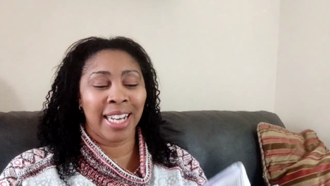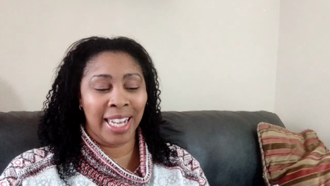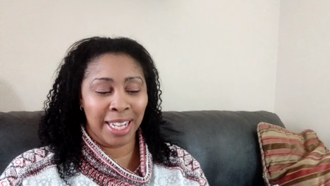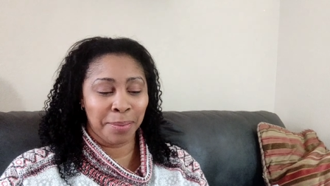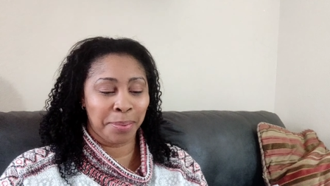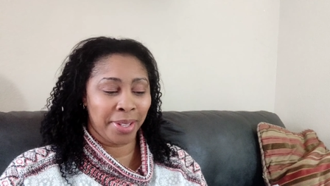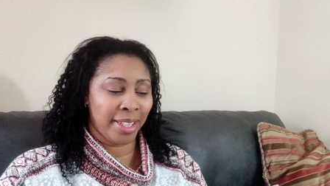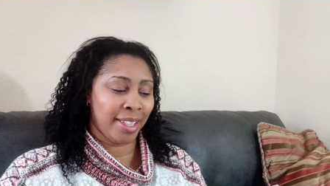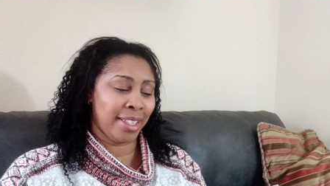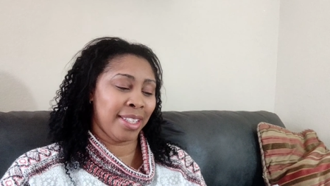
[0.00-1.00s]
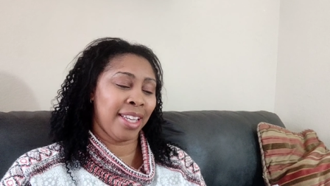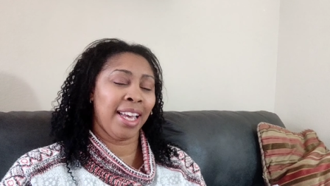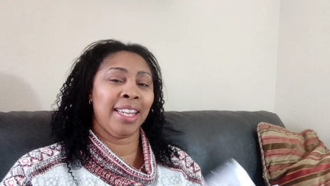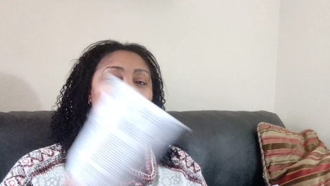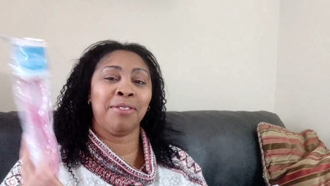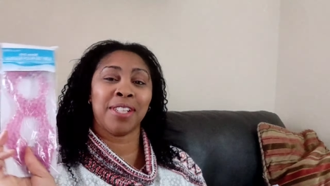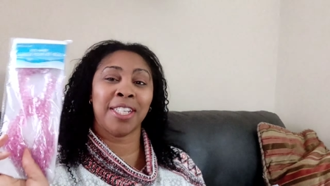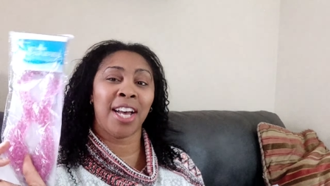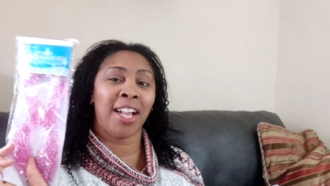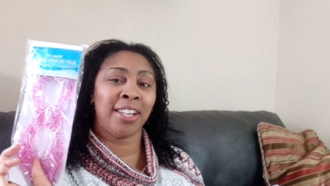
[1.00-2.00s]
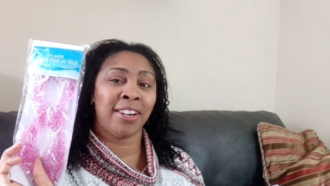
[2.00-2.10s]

up. And it was $1.